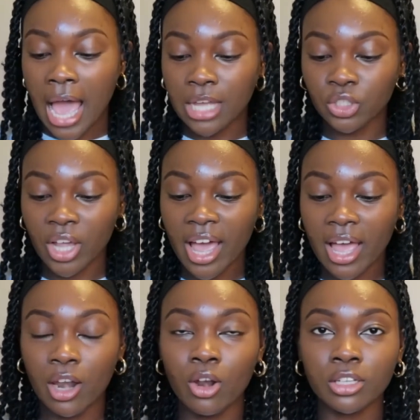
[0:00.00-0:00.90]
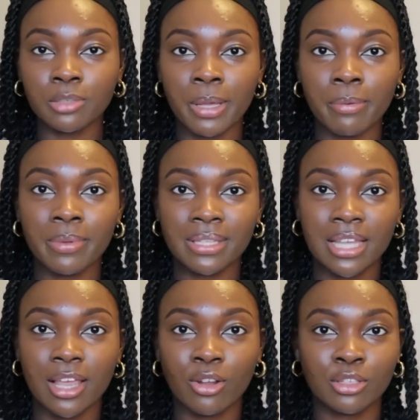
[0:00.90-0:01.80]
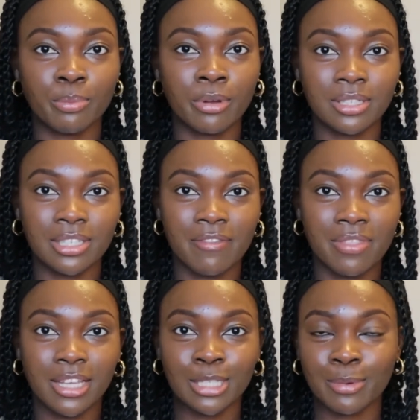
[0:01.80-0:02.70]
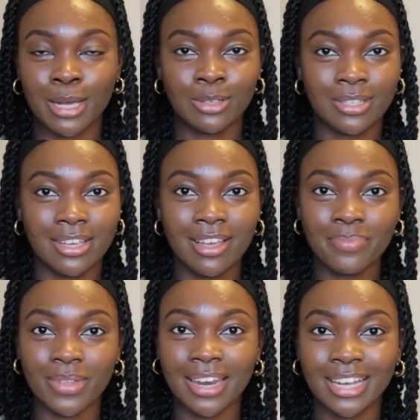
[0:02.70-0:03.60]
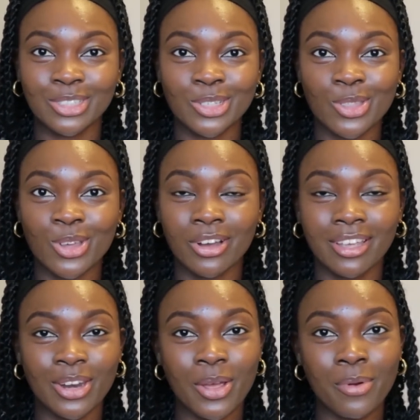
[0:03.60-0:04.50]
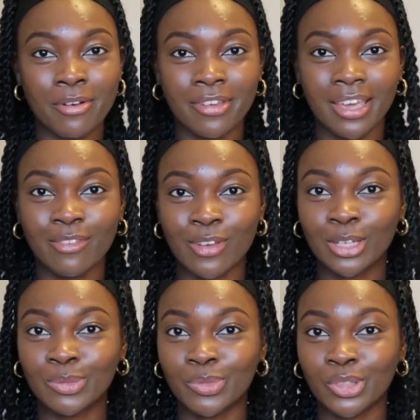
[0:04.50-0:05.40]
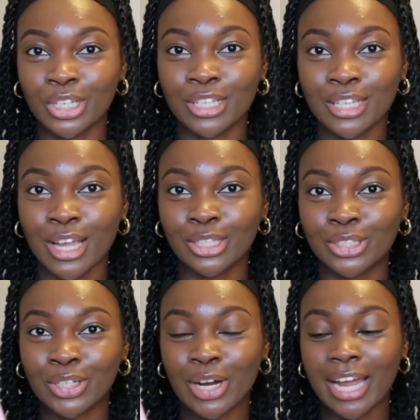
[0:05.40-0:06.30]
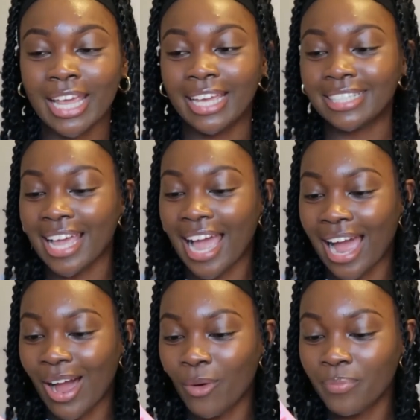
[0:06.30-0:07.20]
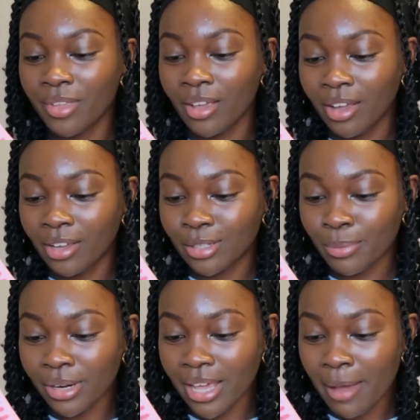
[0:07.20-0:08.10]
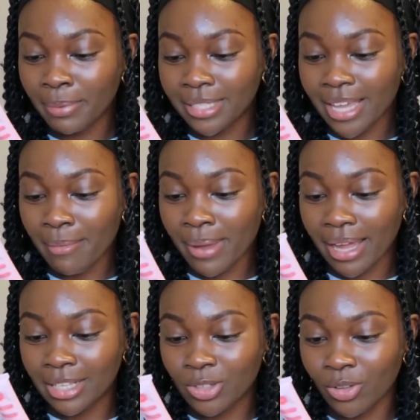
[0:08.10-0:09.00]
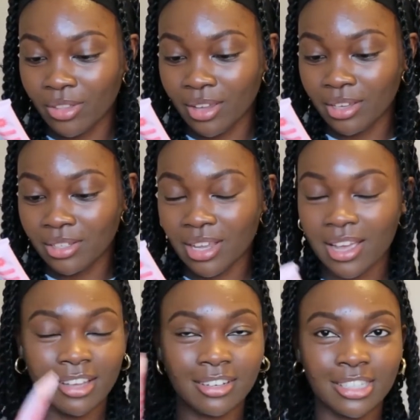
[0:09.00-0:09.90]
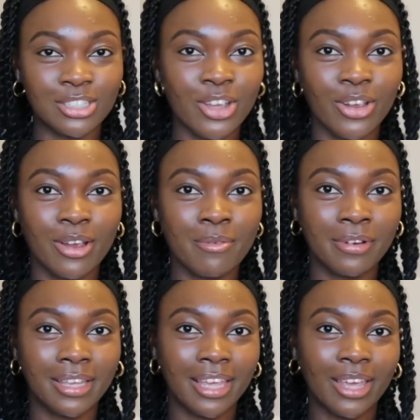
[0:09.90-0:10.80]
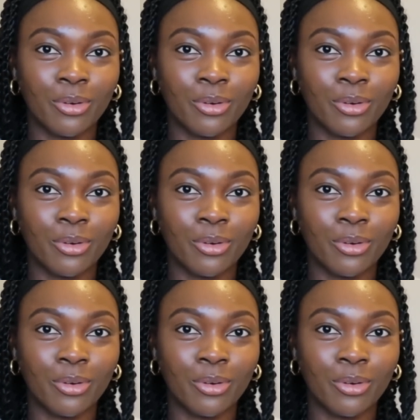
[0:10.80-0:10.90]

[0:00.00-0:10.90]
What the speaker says: And yeah, lots of people have been saying lots of positive things about it, and I just thought, you know what, Faith, just try it out. So I'm really happy to get my hands on this, and I don't know, hopefully it